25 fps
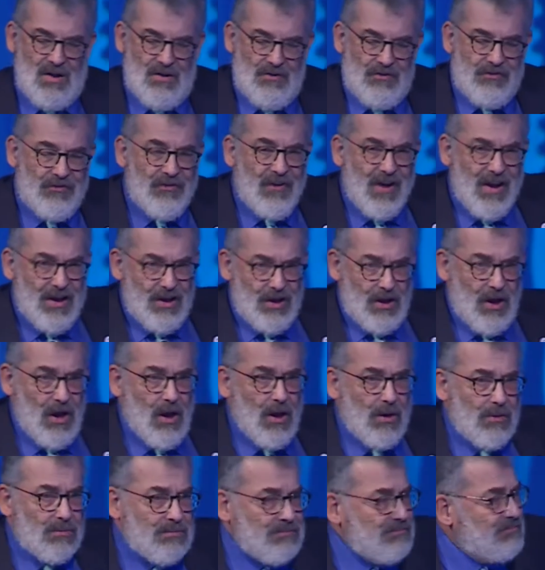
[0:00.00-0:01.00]
Failure.
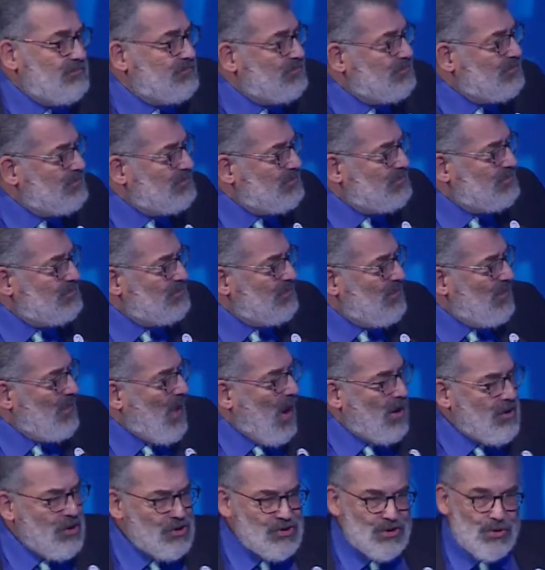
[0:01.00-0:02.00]

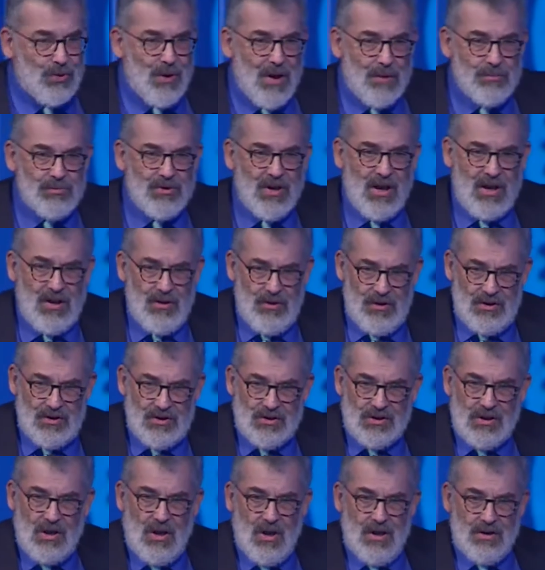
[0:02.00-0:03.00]
I used to update this
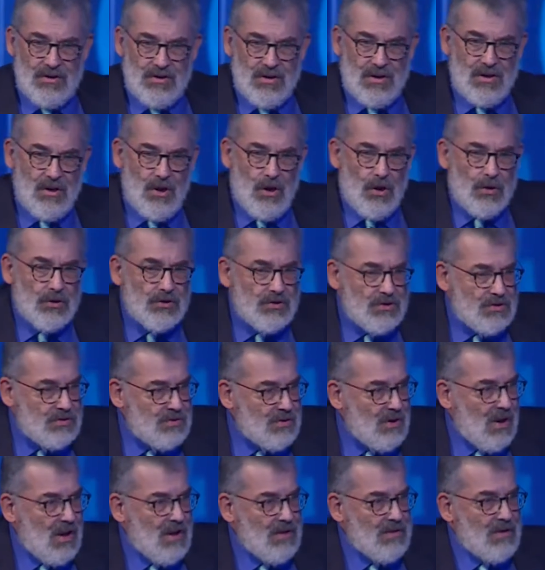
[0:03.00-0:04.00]
slide a lot.
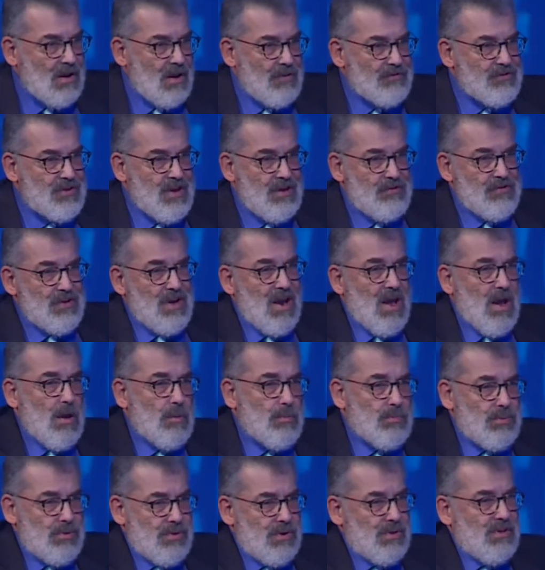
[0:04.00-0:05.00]
I've given up.
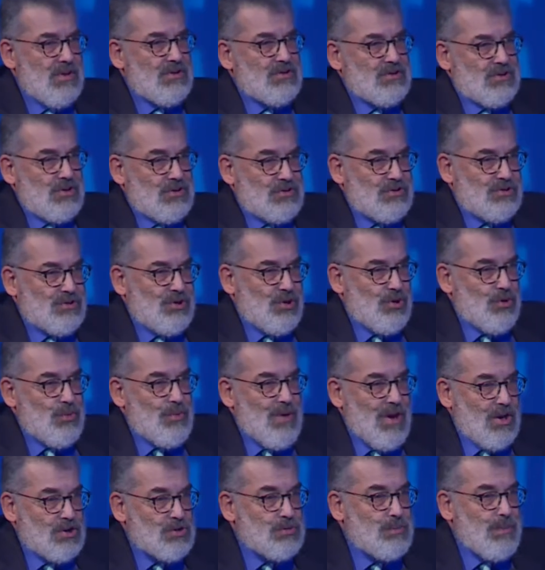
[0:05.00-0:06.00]
There's just too
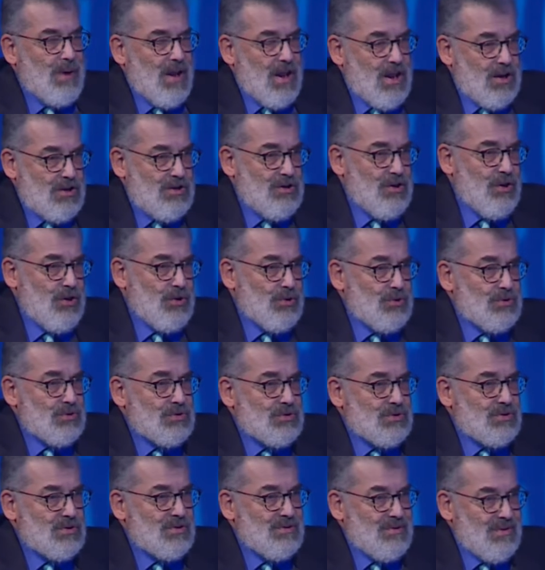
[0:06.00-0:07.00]
much bad
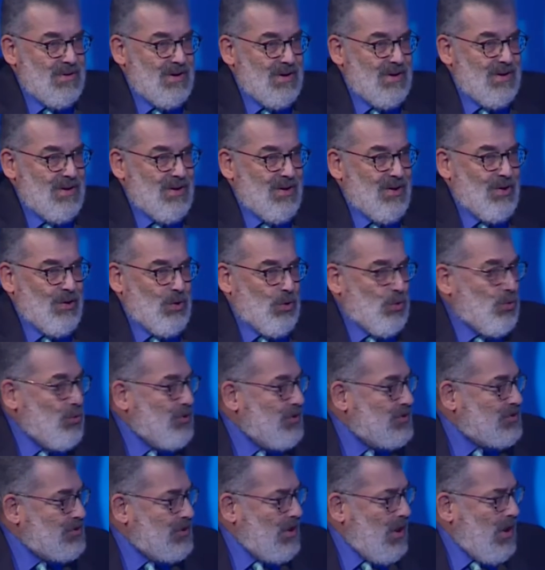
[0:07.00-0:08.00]
news all
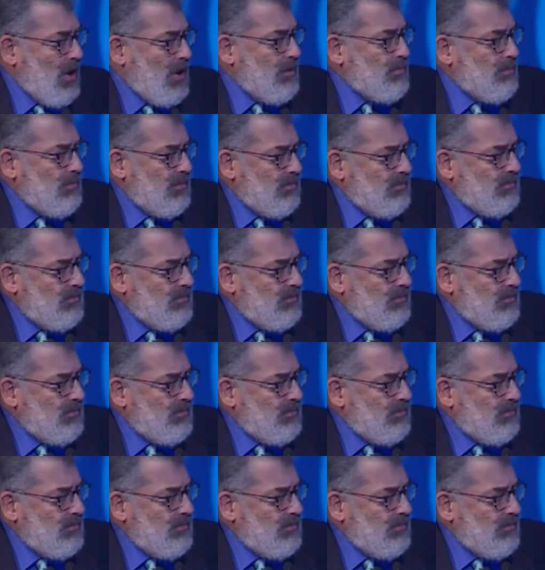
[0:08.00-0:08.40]
the time.